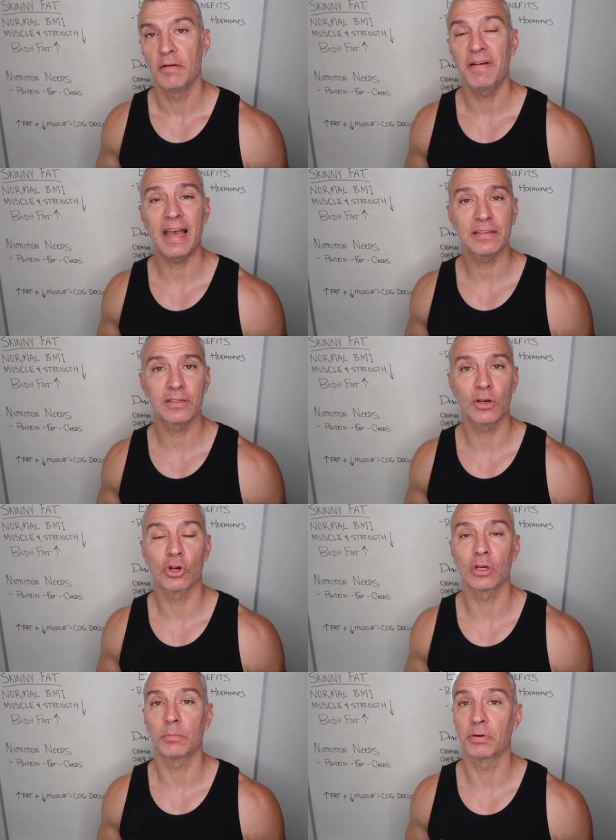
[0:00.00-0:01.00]
Fats
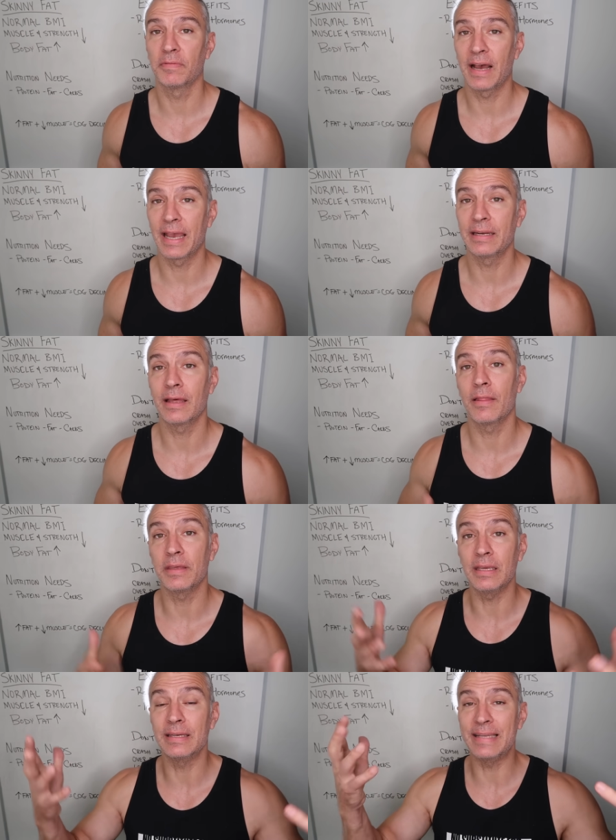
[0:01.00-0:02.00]
are gonna provide
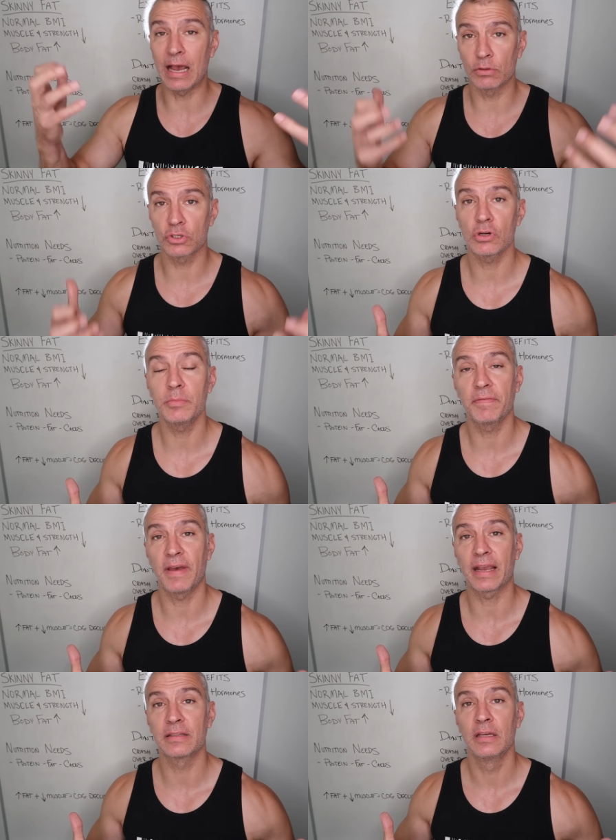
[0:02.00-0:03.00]
the downstream
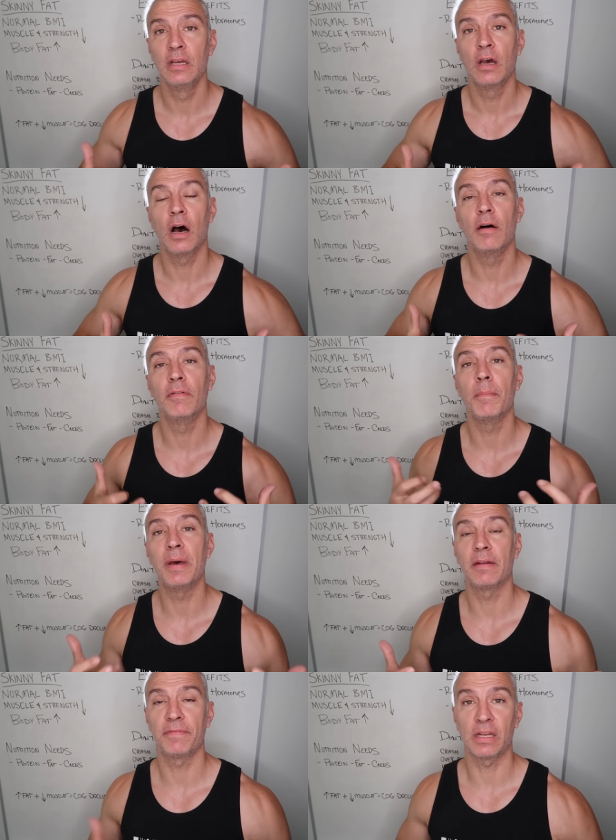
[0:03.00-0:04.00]
effect of
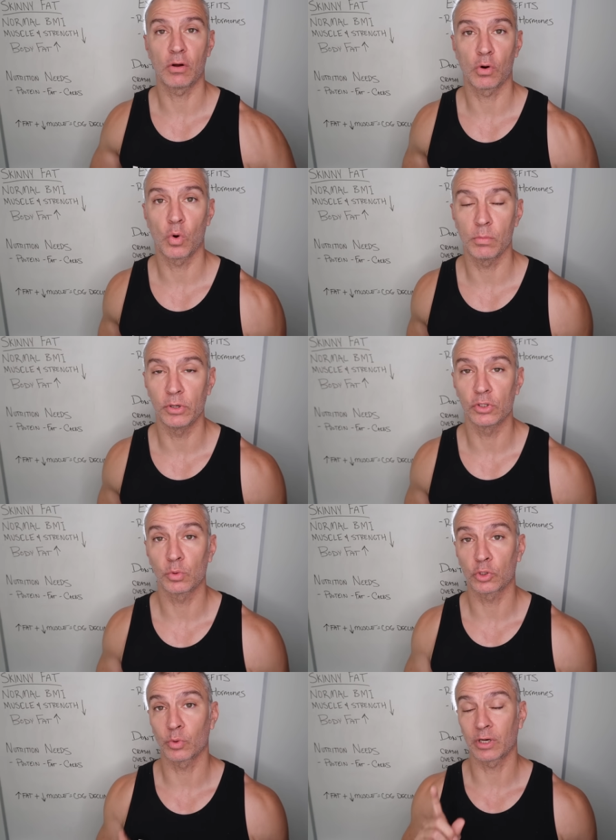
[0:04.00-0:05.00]
benefiting our hormones,
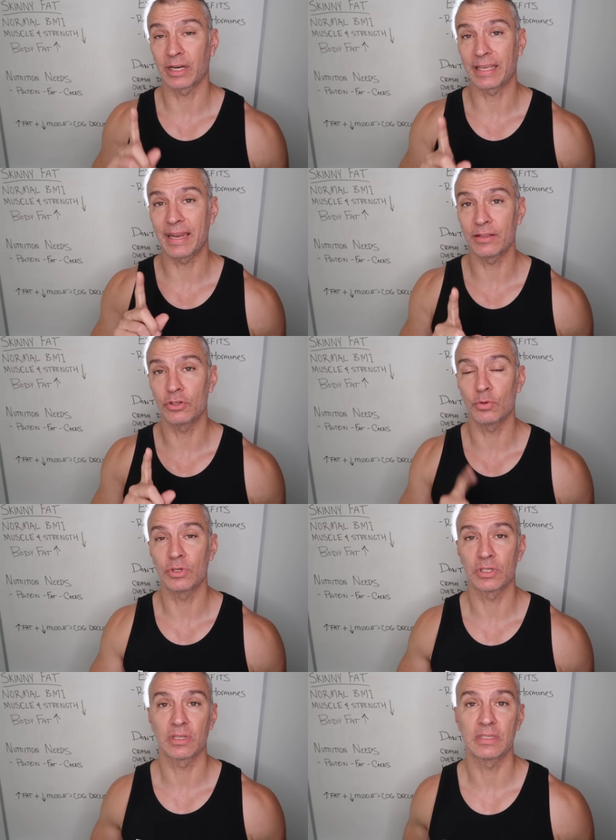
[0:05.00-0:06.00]
which we're going to get into
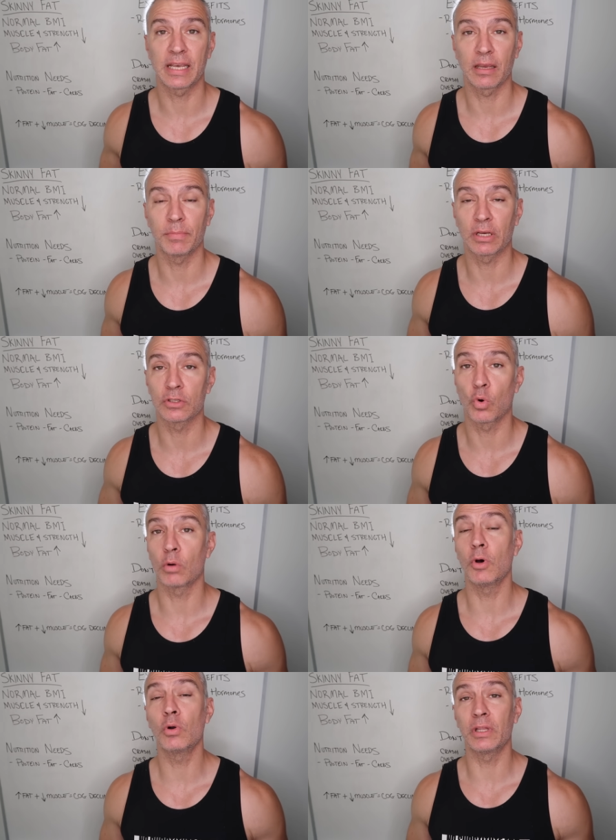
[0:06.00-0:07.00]
in just a second, because
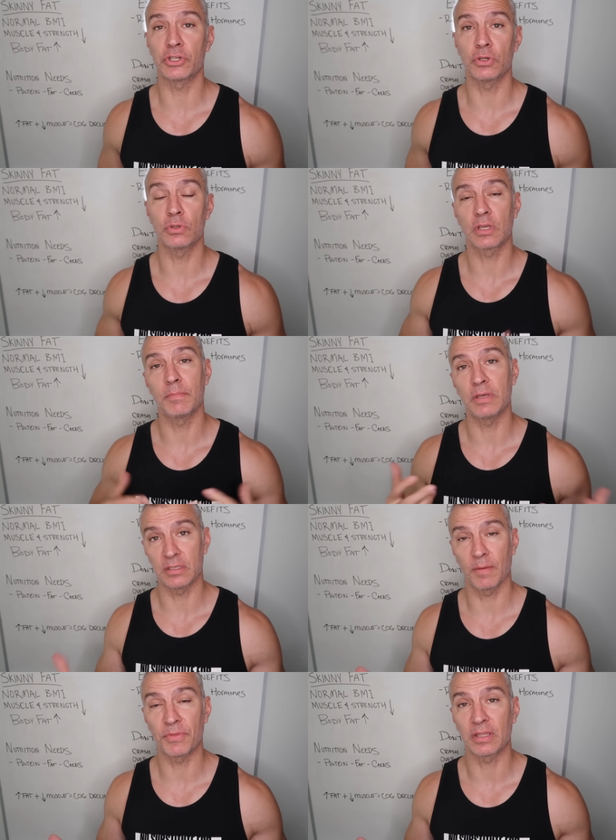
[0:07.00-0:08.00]
hormonal issues can be
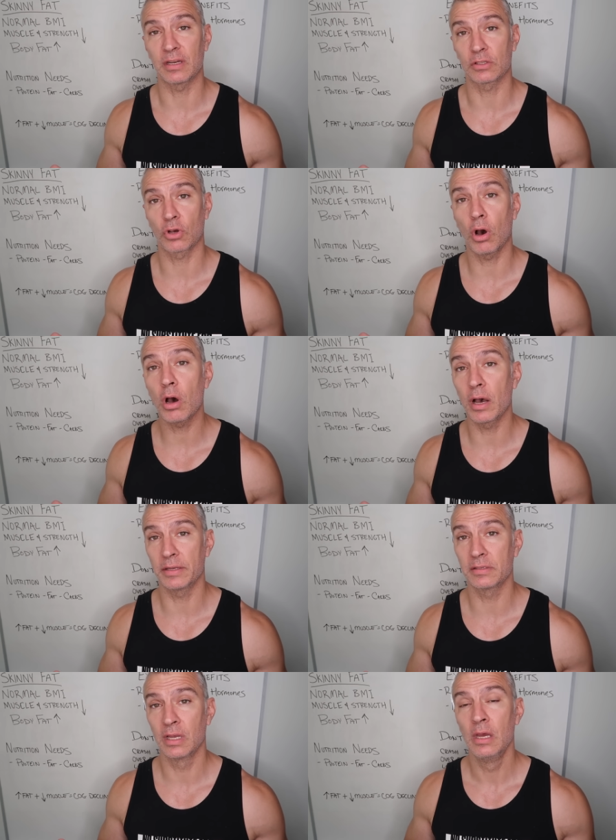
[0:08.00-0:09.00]
something that is
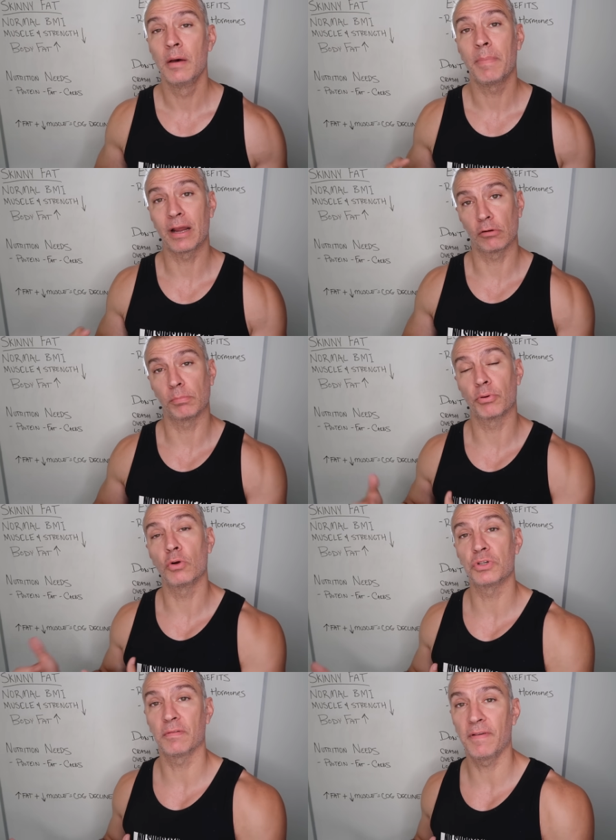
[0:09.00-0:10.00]
caused by our
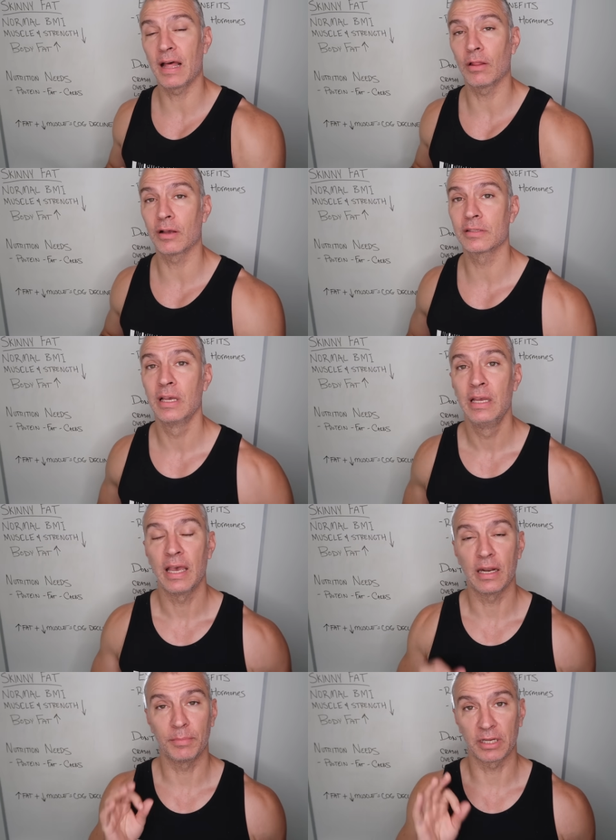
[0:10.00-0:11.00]
approach to fat loss,
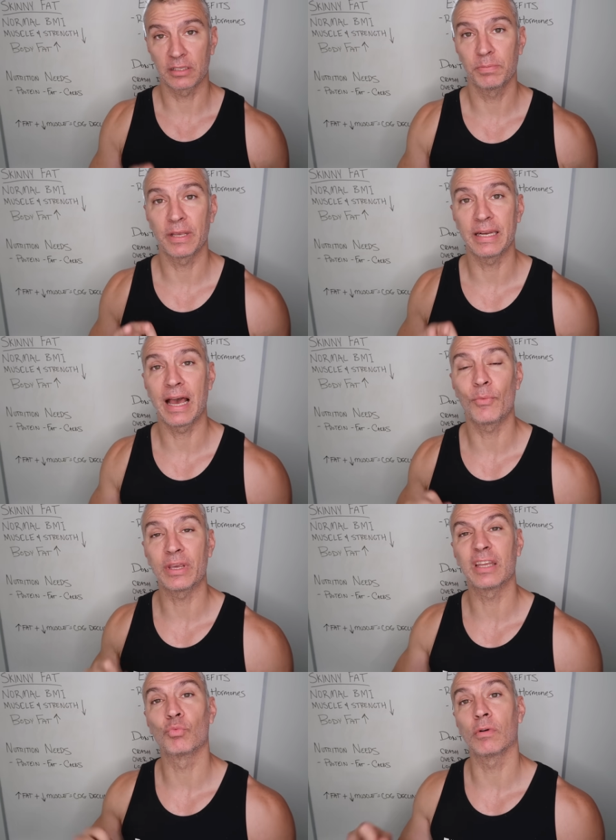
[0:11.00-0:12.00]
and I'm going to explain how
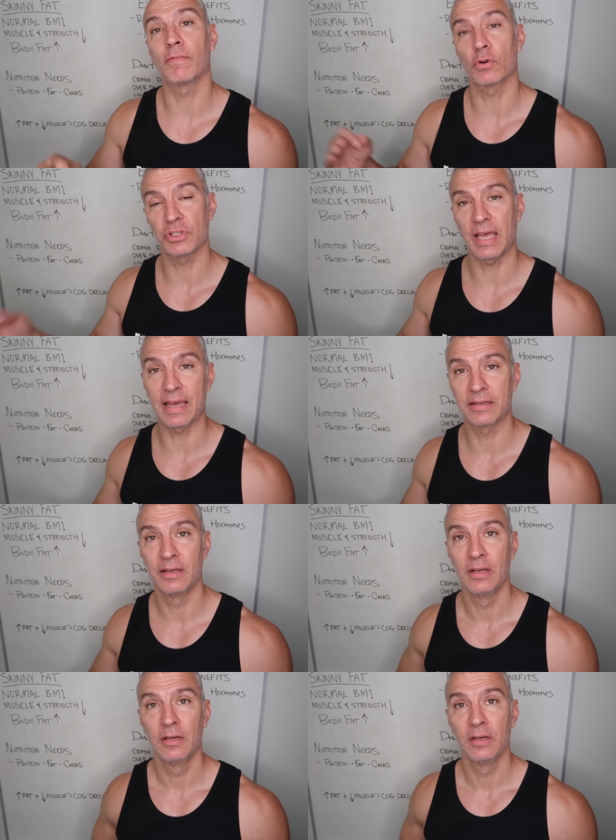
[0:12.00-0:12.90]
we can reverse that.